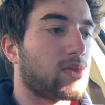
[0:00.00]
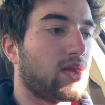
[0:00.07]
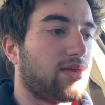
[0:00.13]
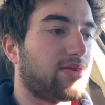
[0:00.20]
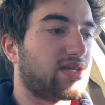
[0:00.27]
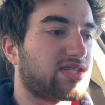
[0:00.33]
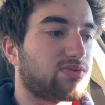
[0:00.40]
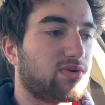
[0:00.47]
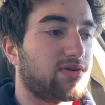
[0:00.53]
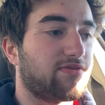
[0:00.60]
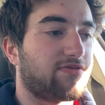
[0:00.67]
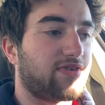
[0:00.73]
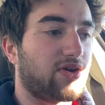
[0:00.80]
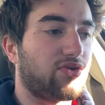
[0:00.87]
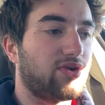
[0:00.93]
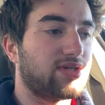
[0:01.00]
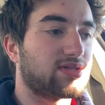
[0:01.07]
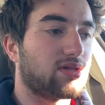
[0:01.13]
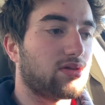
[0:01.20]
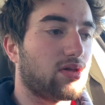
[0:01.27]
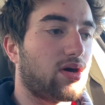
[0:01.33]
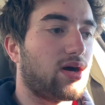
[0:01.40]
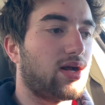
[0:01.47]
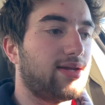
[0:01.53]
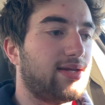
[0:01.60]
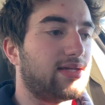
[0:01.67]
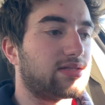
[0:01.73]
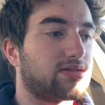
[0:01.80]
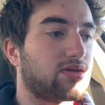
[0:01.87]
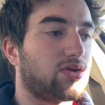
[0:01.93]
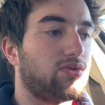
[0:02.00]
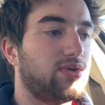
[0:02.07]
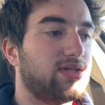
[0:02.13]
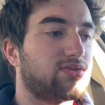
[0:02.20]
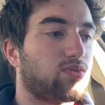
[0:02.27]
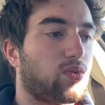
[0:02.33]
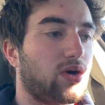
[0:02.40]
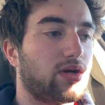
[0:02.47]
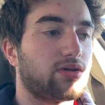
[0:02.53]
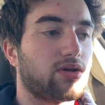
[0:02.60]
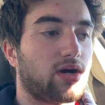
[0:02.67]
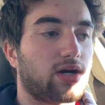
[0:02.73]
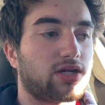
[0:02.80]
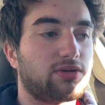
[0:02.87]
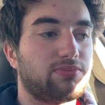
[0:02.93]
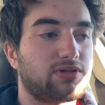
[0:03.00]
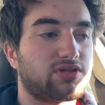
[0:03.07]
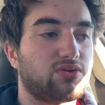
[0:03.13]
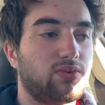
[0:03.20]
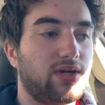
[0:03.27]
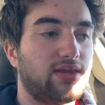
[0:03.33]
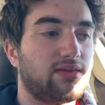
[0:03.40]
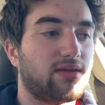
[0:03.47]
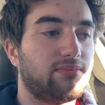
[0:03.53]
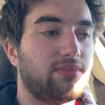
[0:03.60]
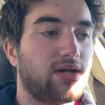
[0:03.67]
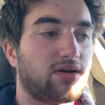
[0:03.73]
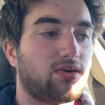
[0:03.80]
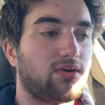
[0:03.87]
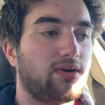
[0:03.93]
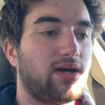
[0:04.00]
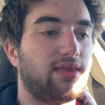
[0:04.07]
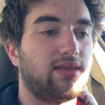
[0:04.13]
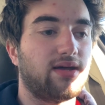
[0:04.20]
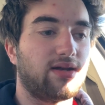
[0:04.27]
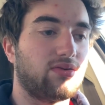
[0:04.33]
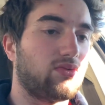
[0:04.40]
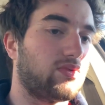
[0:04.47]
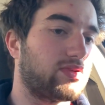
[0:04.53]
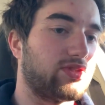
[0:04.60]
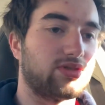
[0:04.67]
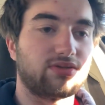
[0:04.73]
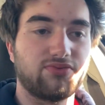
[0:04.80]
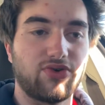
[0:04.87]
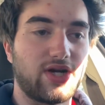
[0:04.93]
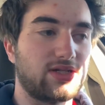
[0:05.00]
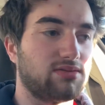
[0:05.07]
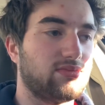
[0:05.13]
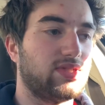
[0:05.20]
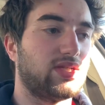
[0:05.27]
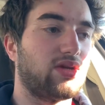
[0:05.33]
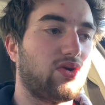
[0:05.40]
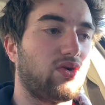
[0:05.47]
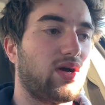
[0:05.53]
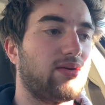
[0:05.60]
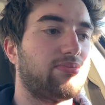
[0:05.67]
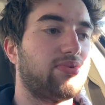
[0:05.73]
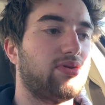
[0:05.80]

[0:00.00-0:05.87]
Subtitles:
This one varies a lot. It's always one notch between the middle, and then it will just randomly go up.